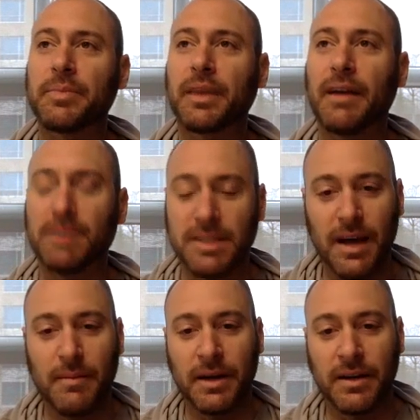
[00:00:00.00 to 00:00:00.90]
Every
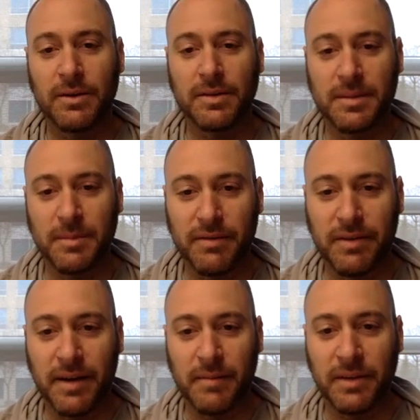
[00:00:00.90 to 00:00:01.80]
time I go to see my
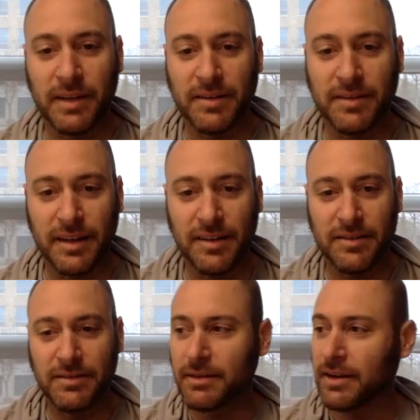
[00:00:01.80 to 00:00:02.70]
family,
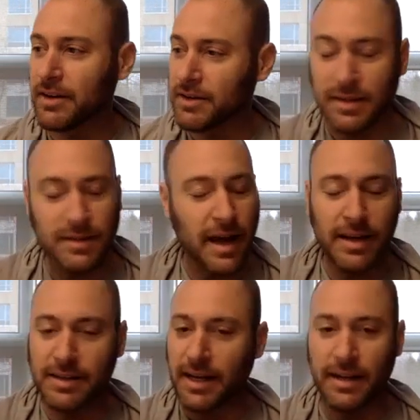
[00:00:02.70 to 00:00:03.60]
it's you're
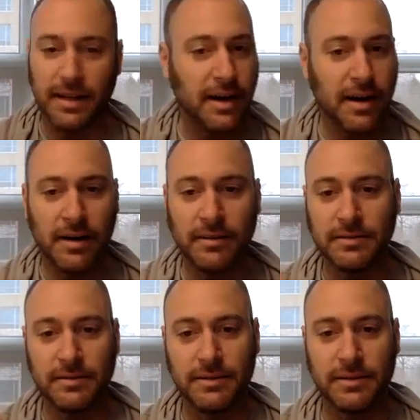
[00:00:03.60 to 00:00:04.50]
excited, you get in the car,
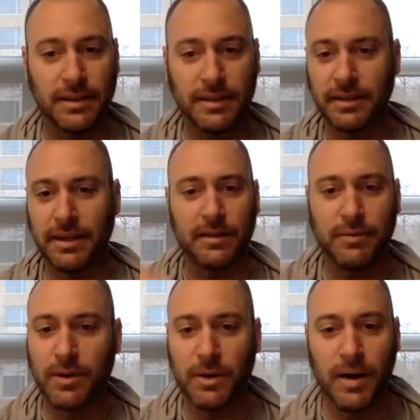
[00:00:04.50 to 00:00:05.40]
you hit the
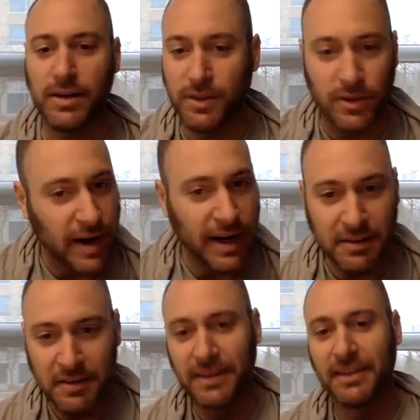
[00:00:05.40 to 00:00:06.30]
401, you're
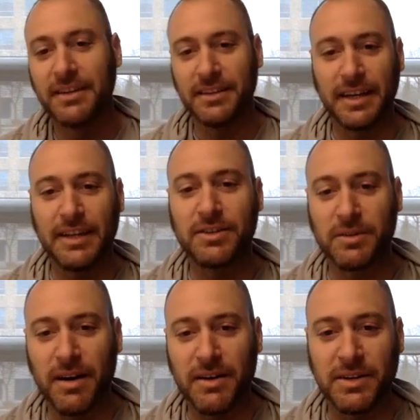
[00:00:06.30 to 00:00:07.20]
great. You hit
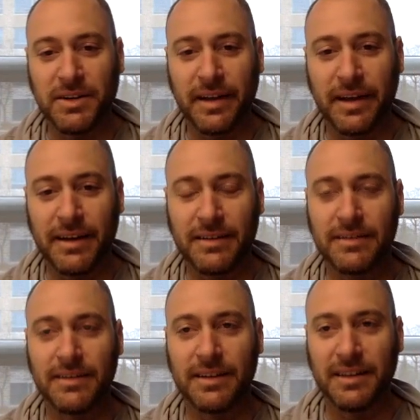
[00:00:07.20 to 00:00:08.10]
Toronto and you're like,
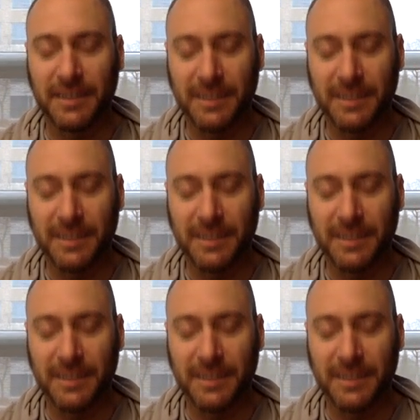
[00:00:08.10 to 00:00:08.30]
ugh.